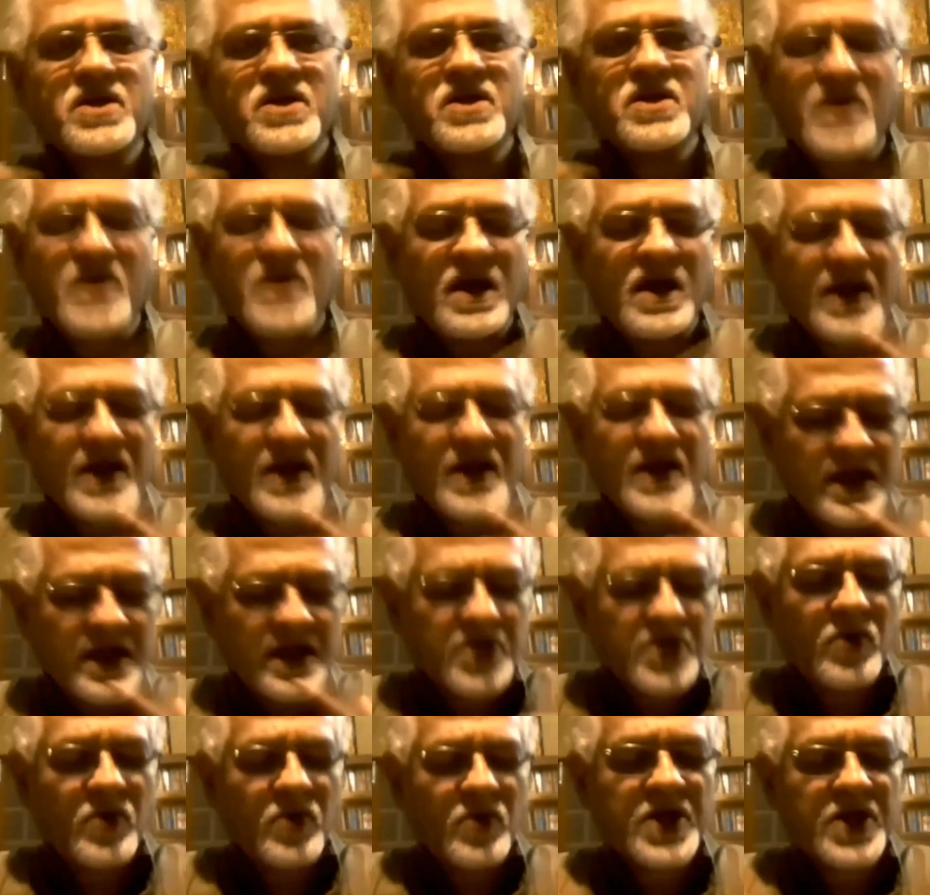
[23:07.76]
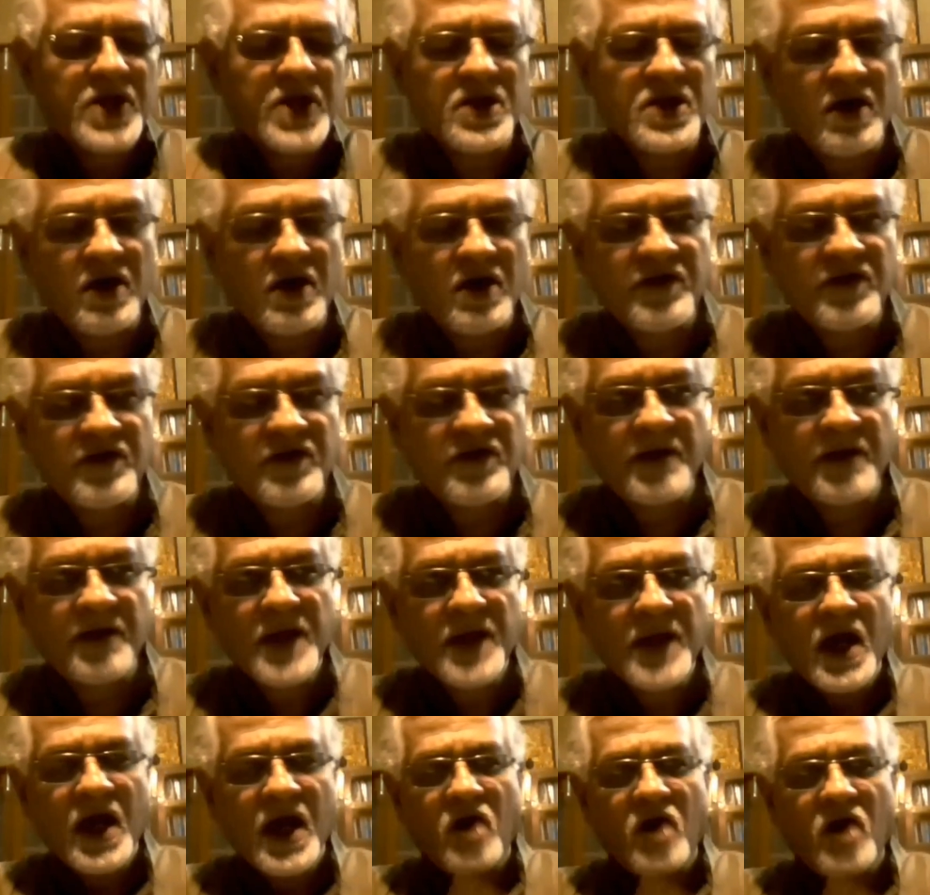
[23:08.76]
a continuation of
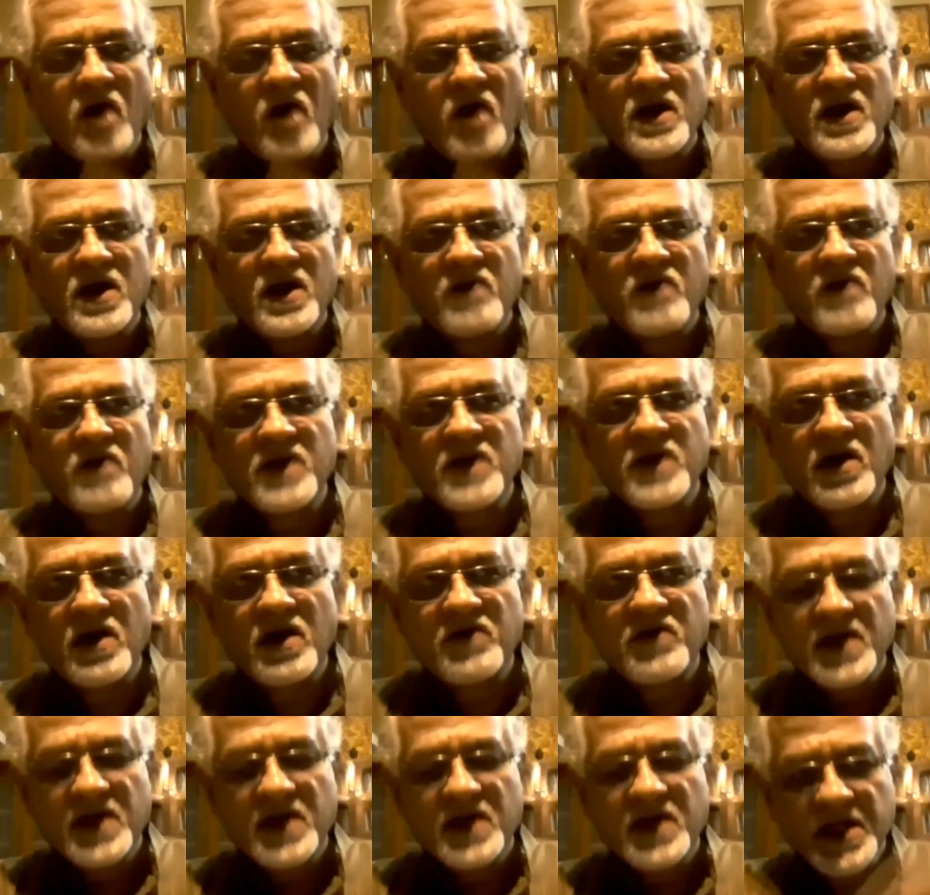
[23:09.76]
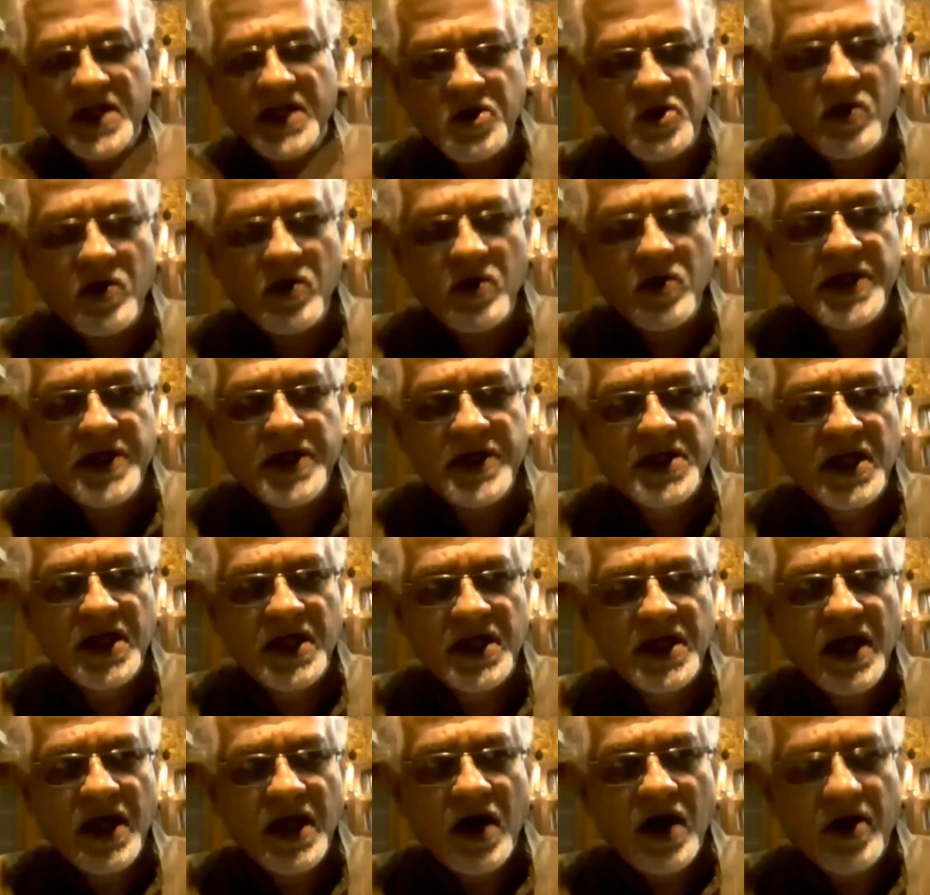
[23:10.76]
a
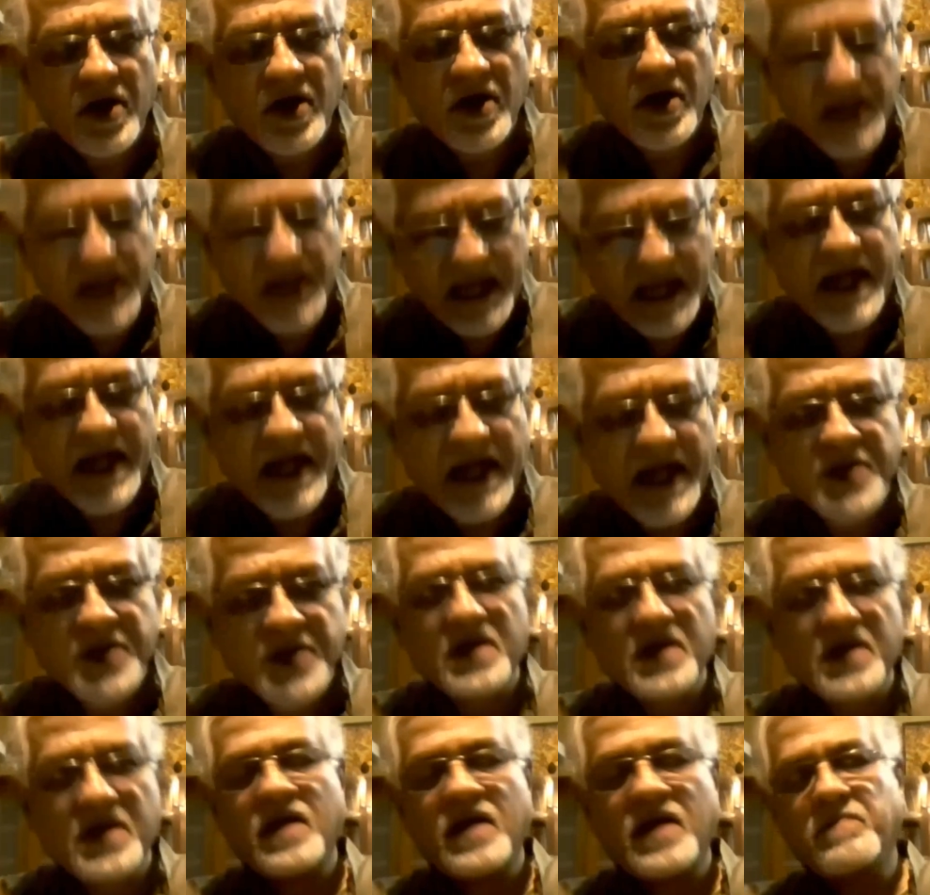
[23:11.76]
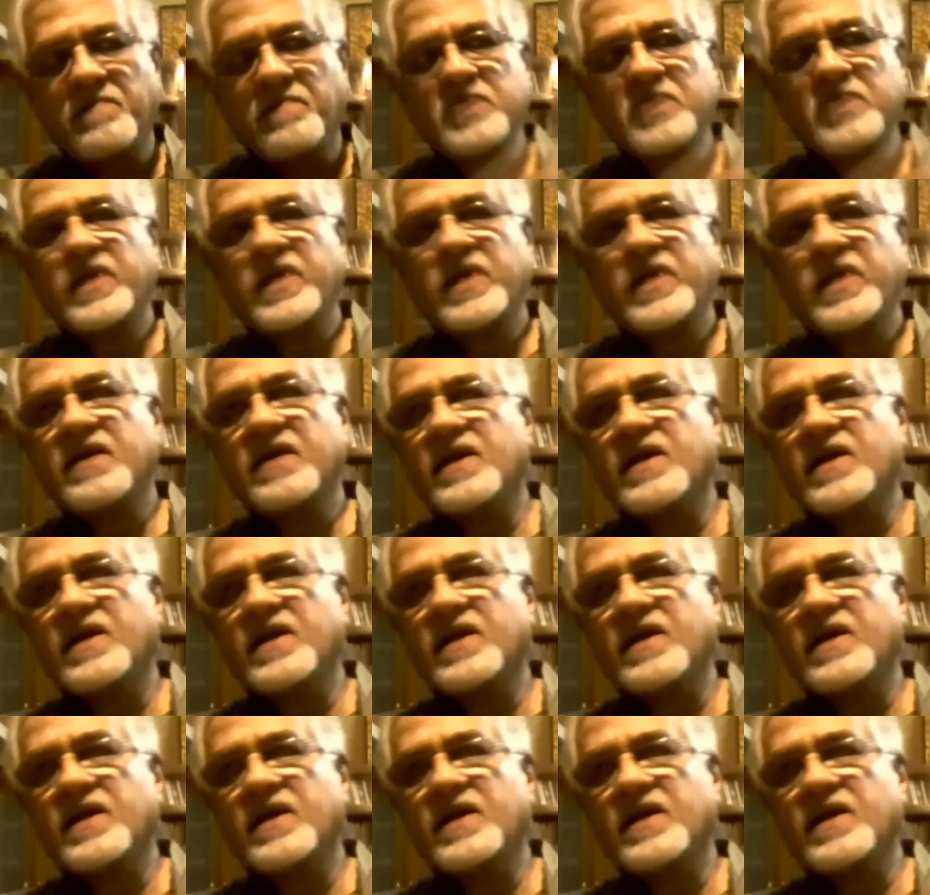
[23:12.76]
controversy or a clash between